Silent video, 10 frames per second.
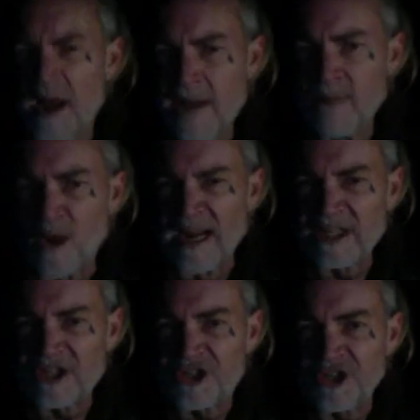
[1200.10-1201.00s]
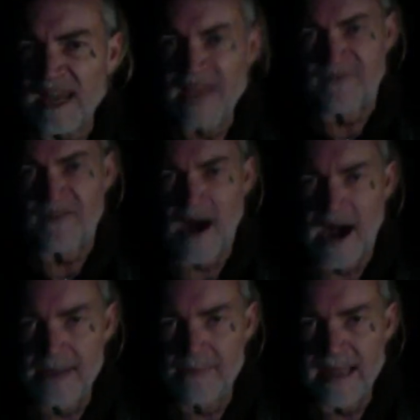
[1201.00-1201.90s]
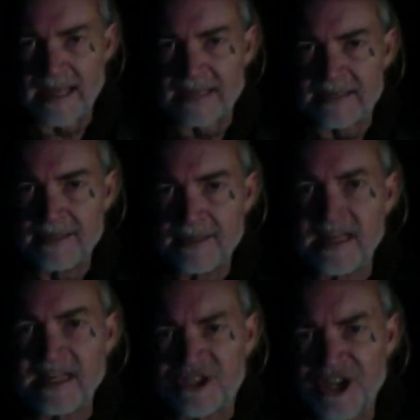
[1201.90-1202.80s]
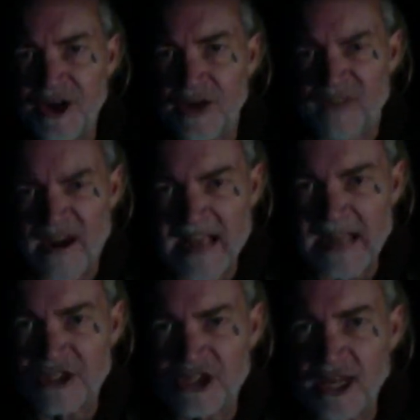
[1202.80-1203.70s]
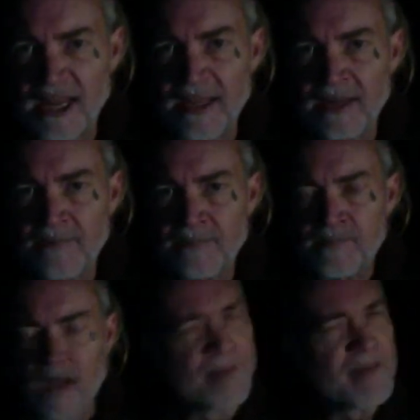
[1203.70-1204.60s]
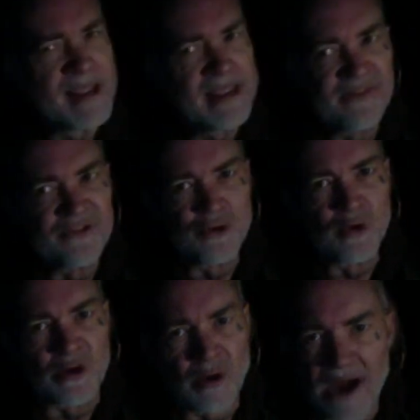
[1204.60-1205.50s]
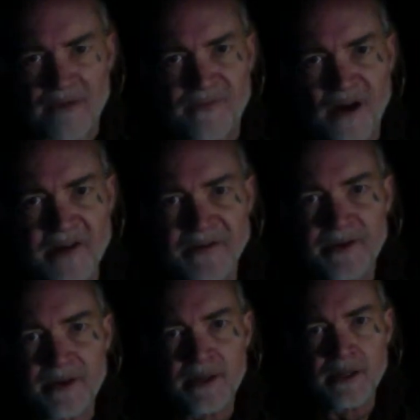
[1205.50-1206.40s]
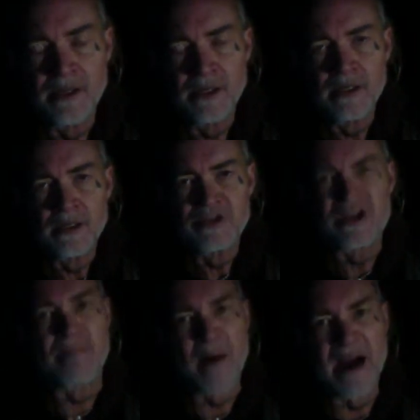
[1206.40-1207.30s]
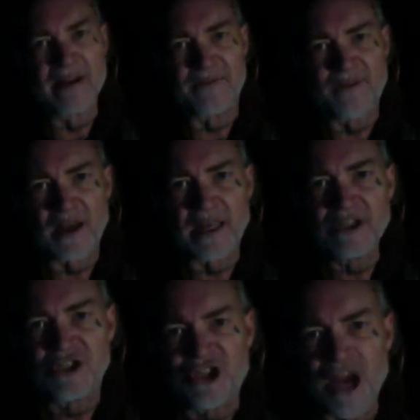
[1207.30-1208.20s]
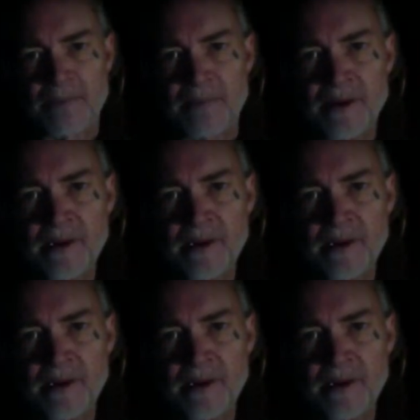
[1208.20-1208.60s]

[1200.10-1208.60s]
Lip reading: I'm rich, if I make it this year financially, I may even do a crowdfund to buy the fucking ship